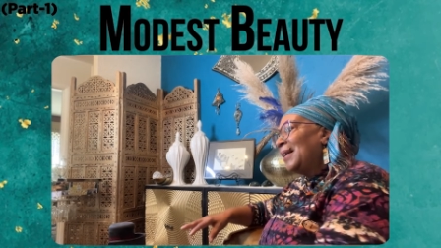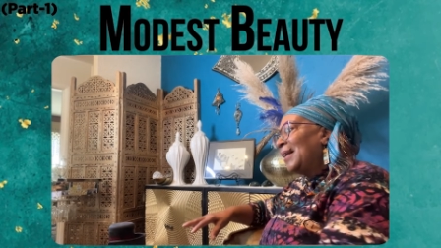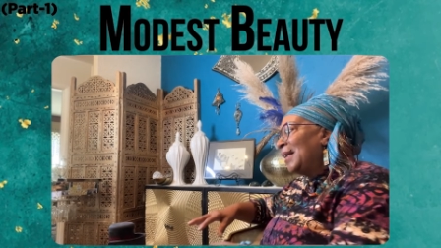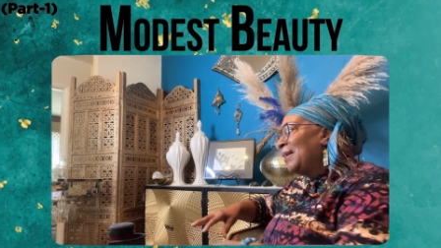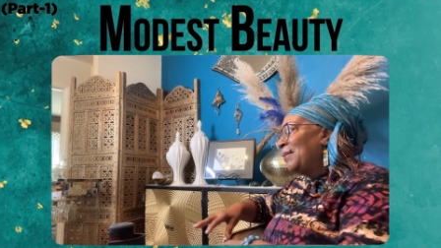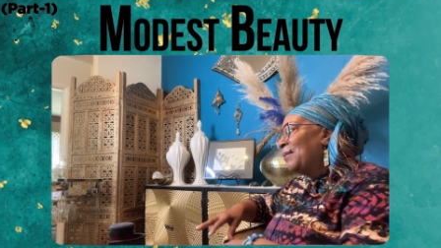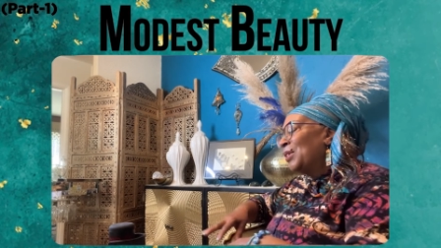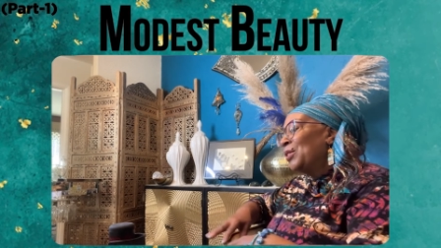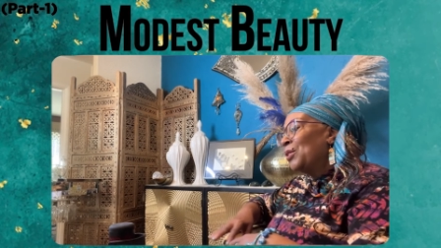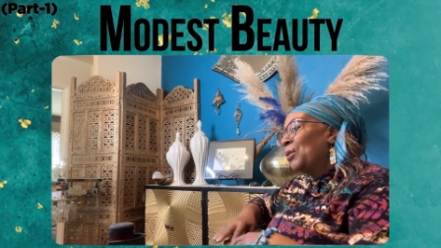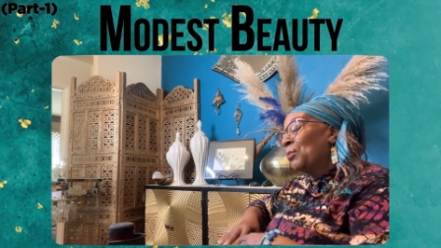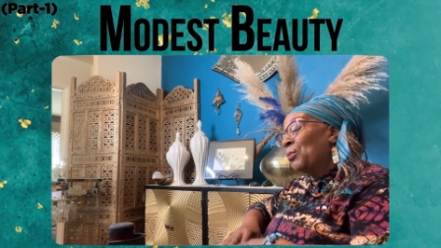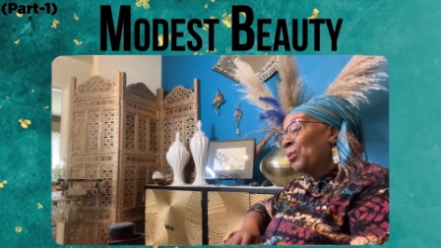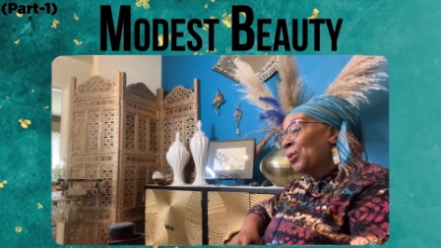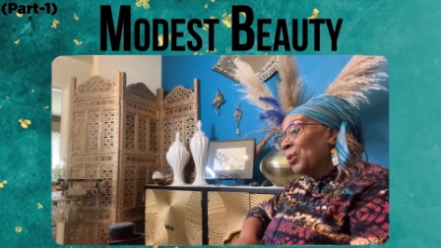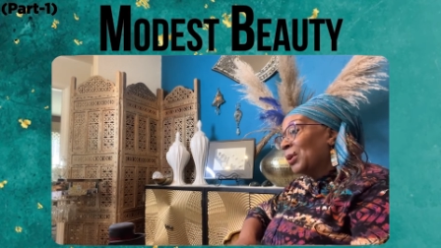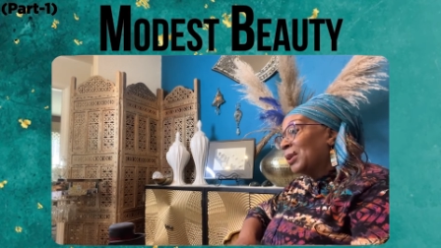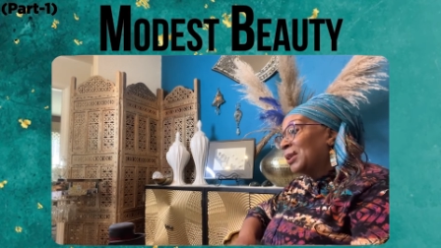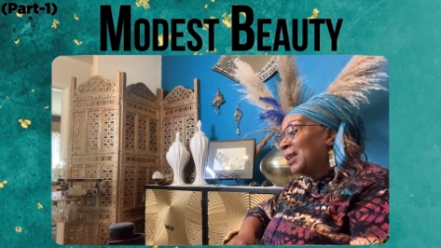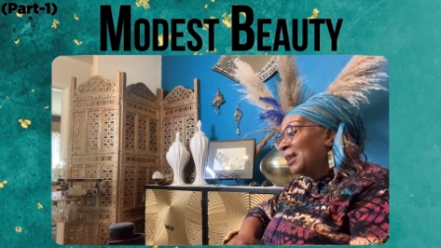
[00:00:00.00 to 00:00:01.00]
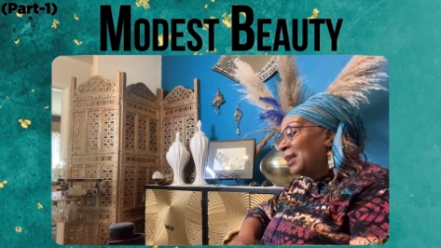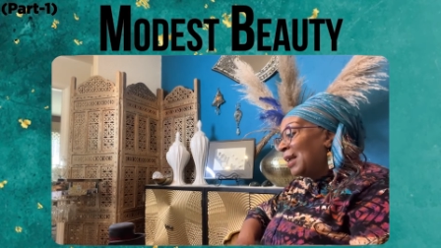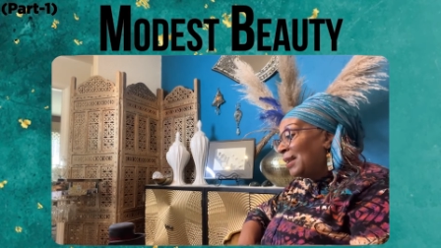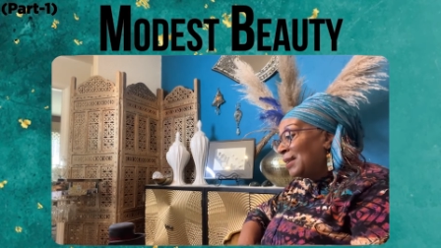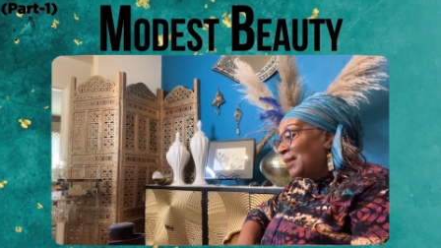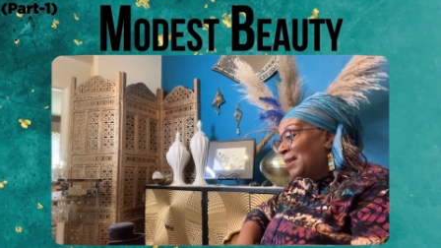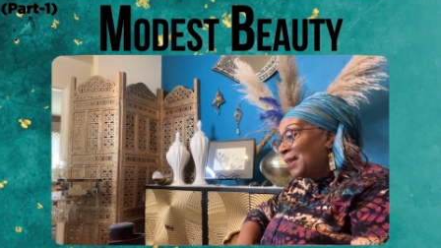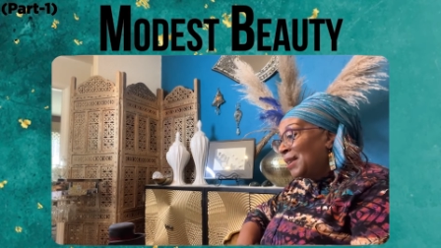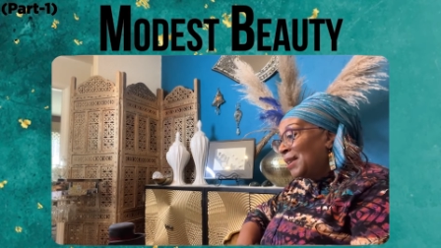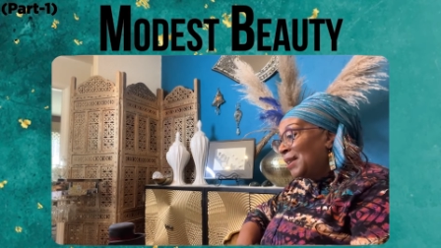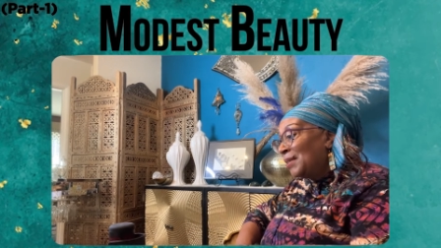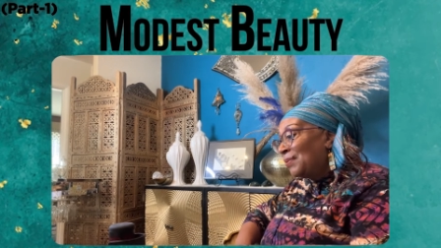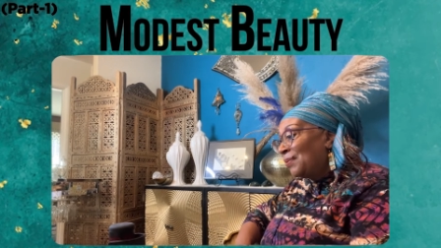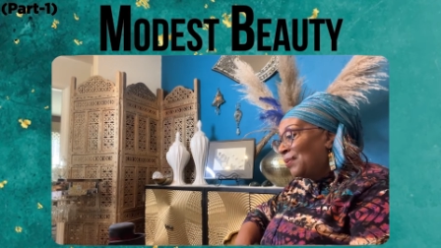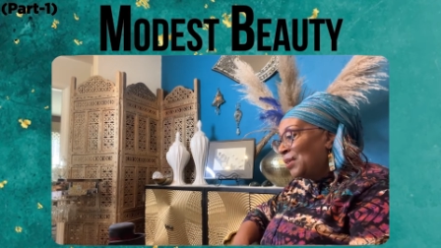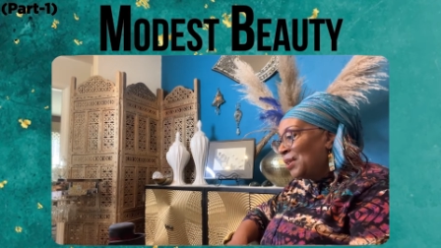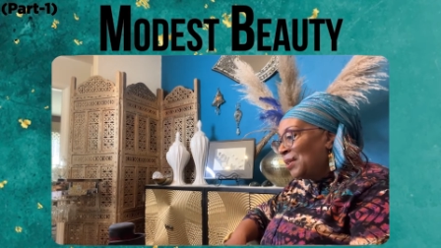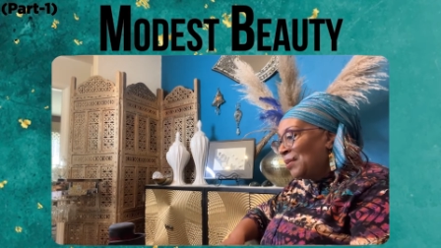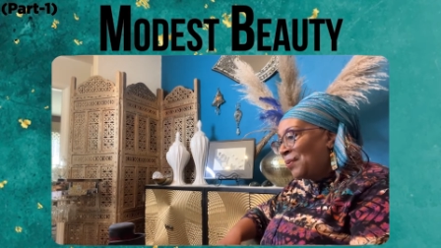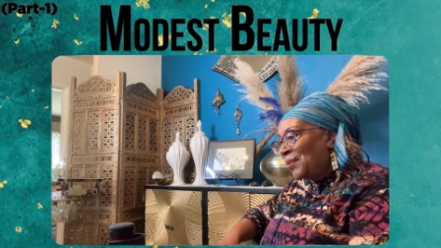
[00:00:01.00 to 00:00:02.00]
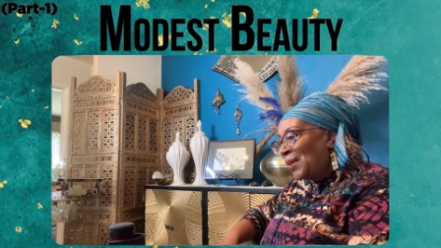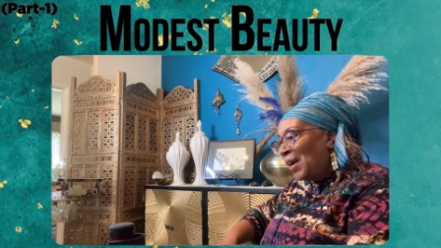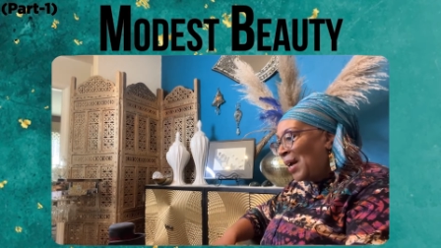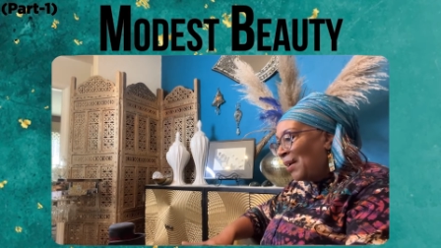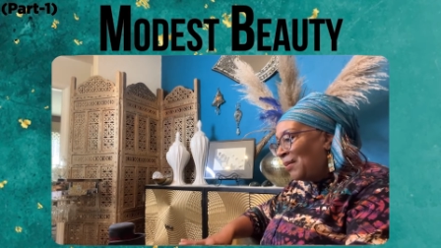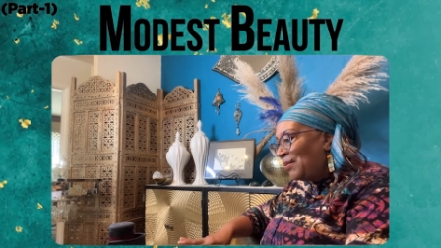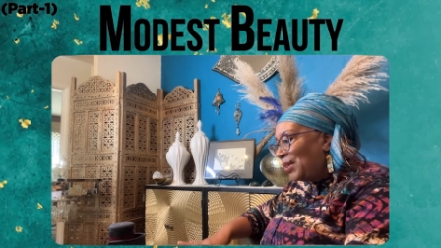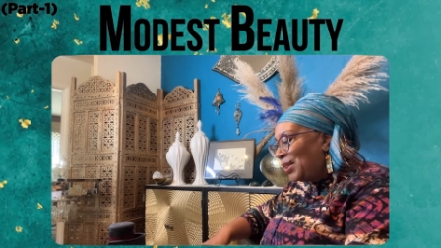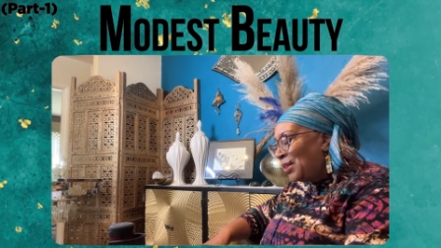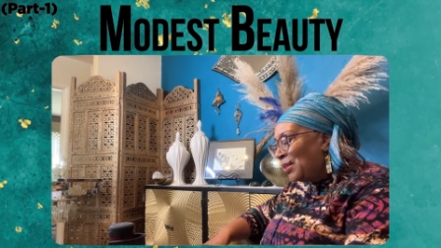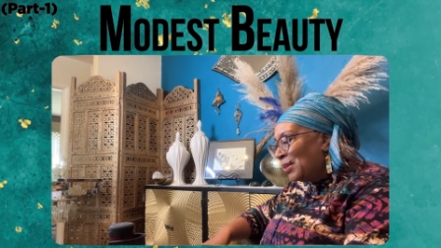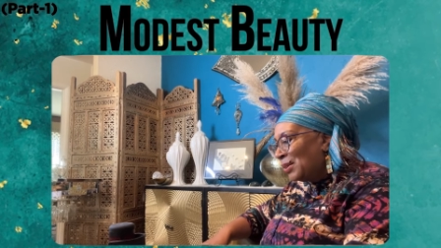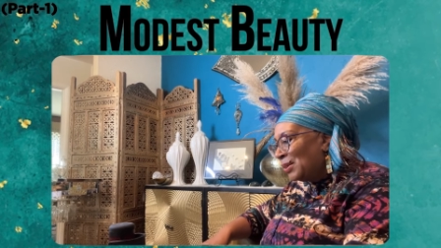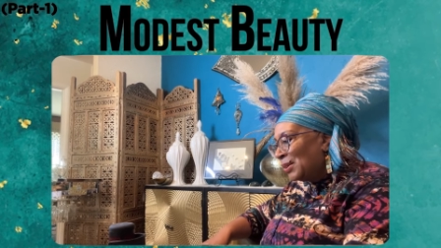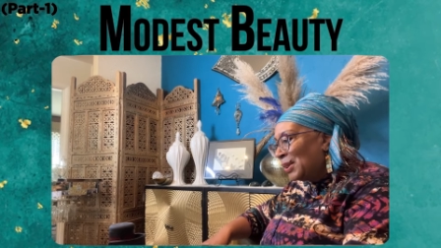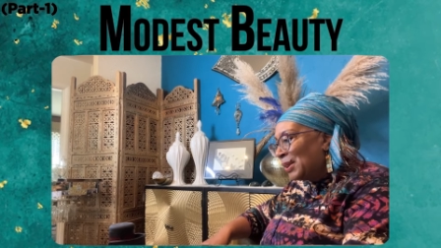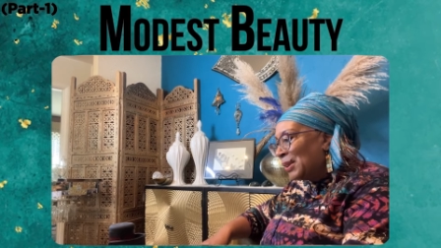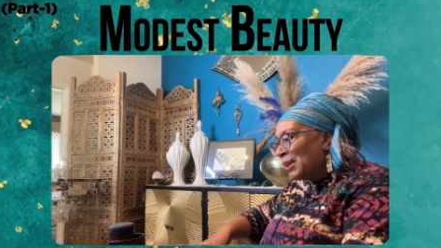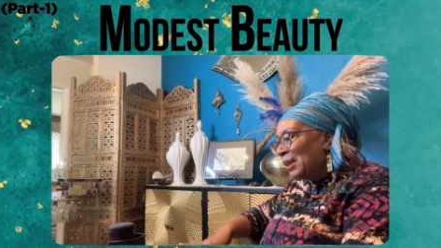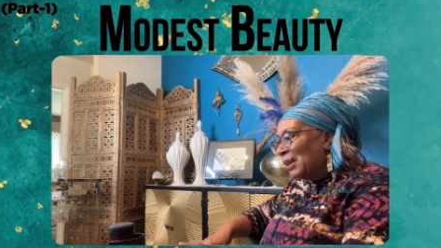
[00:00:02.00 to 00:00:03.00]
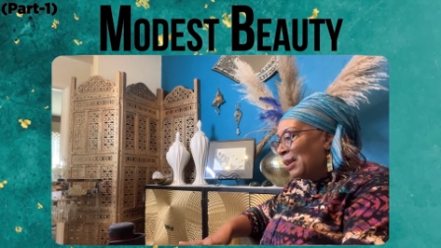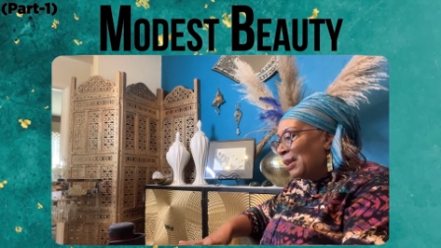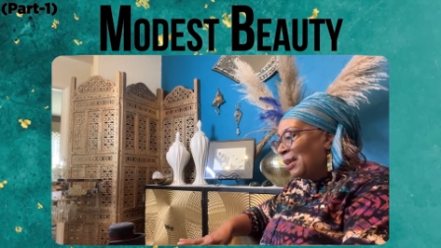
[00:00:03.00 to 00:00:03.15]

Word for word: even the work that I did for the five years